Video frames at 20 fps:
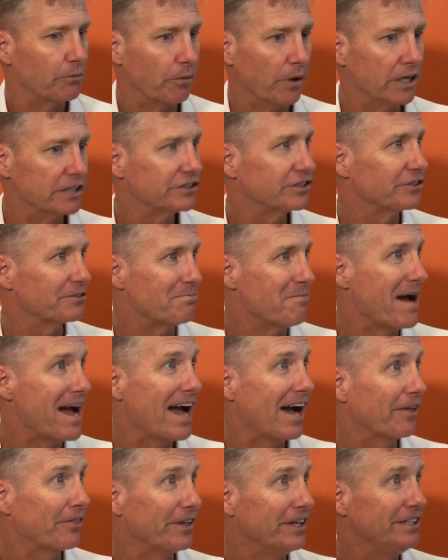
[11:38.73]
runs his
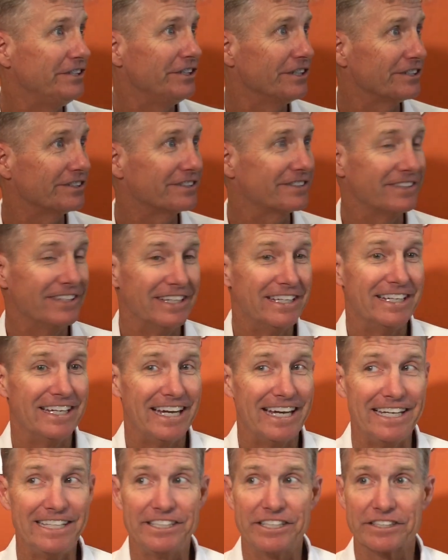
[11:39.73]
mouth.
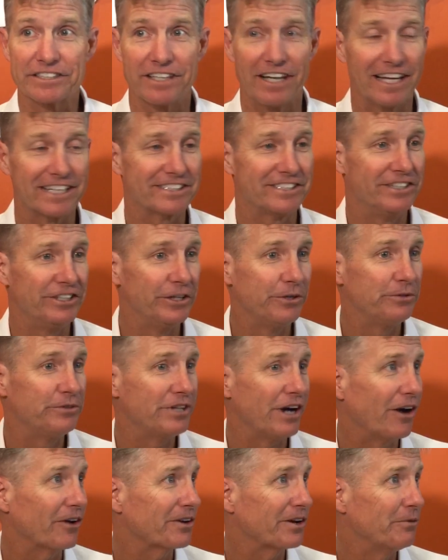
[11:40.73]
He just likes to do
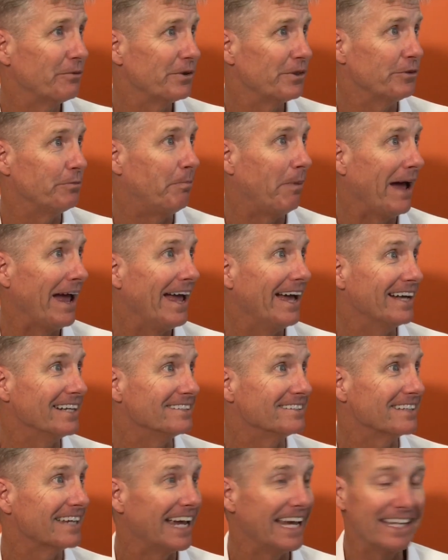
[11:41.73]
talking with his
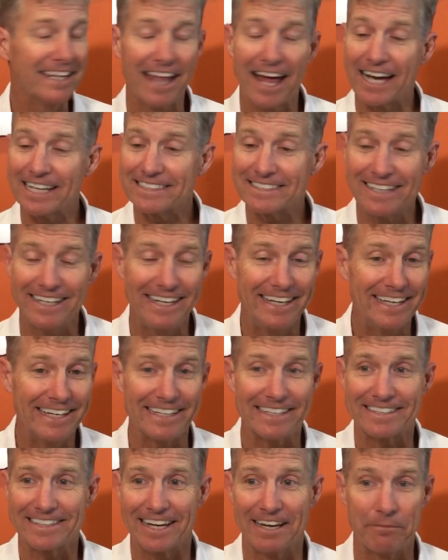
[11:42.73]
pads. He likes to
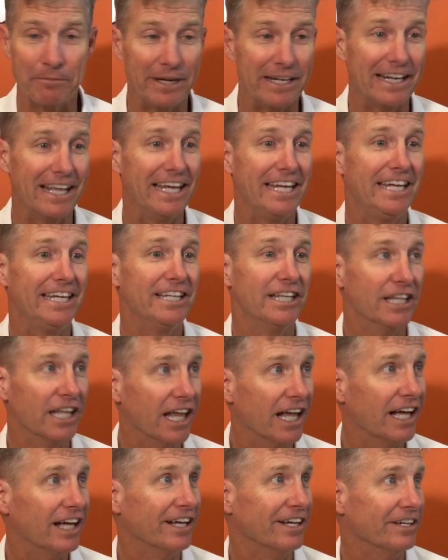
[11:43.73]
hit. I mean, he
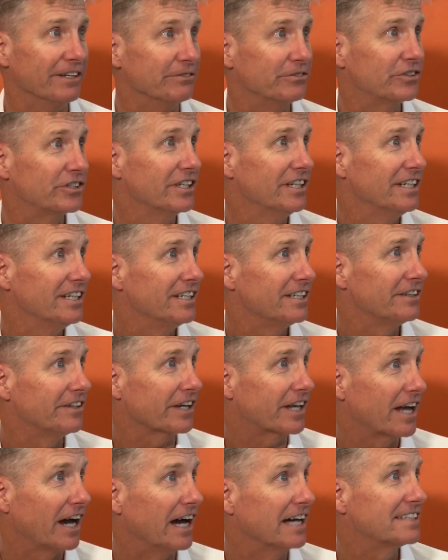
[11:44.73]
loves the
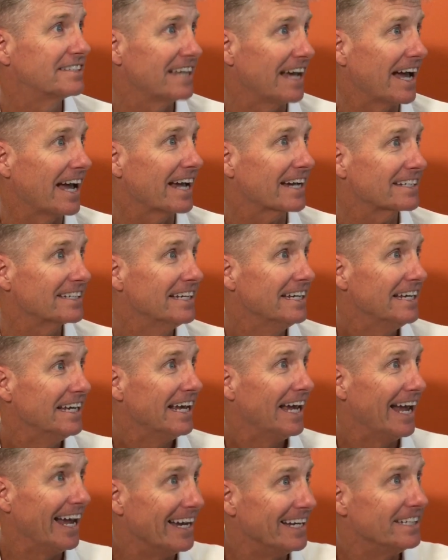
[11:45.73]
contact,
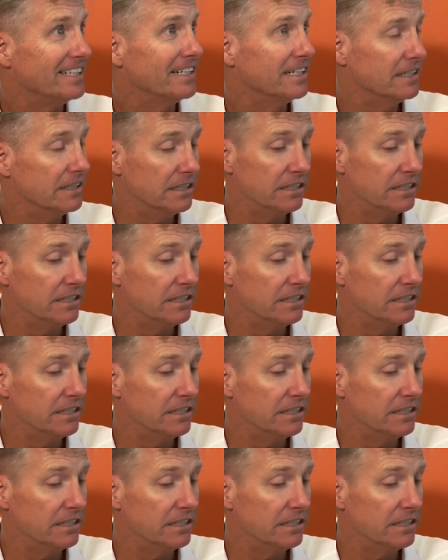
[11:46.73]
and